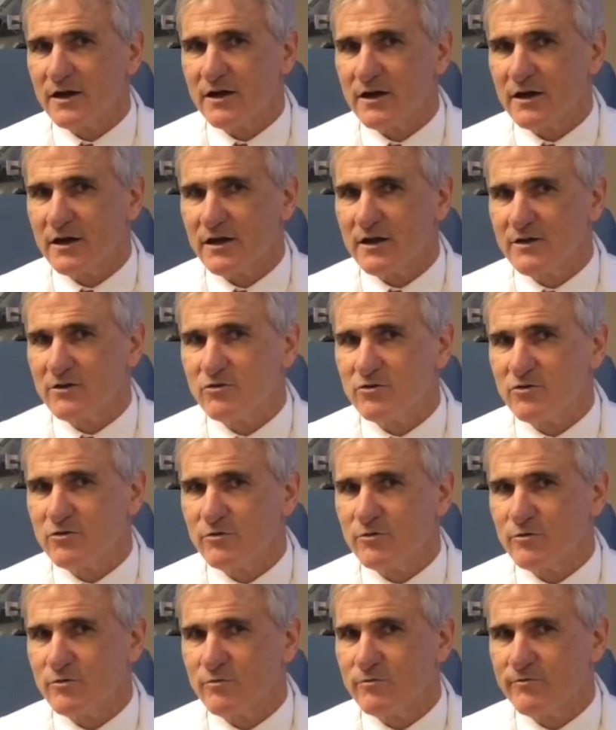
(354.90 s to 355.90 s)
get
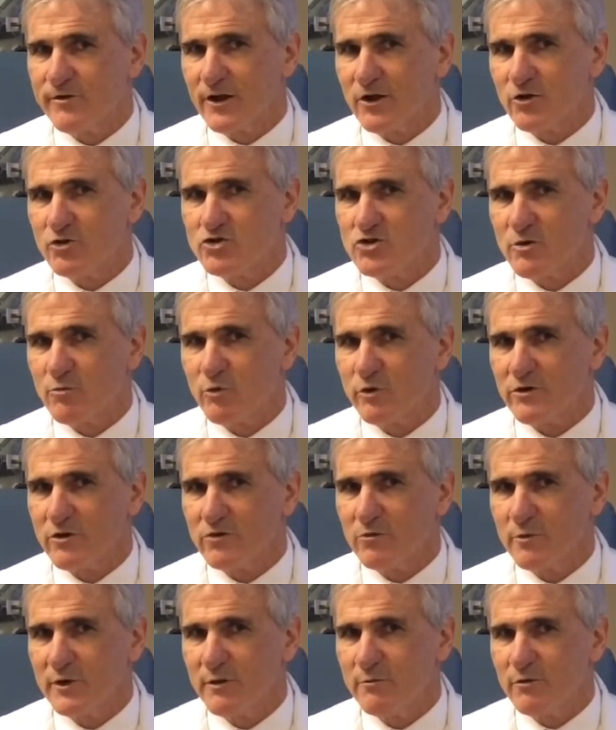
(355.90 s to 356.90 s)
to fellowship with
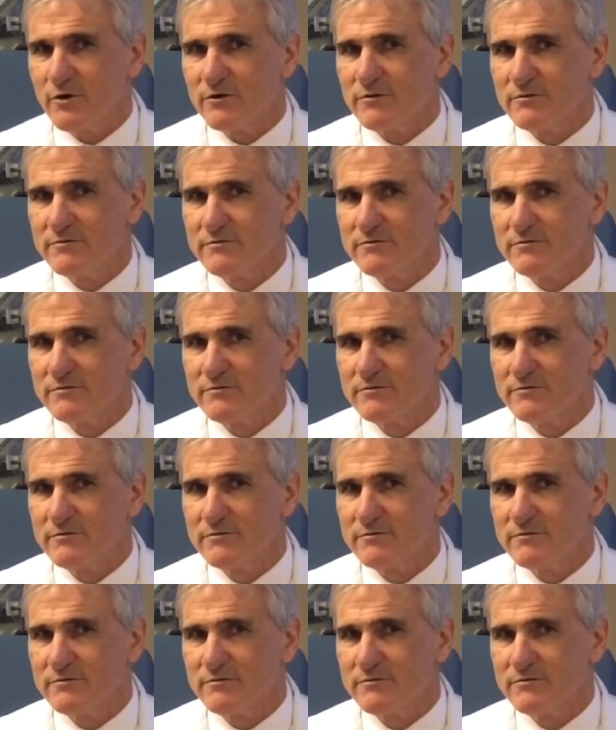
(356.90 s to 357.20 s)
other people.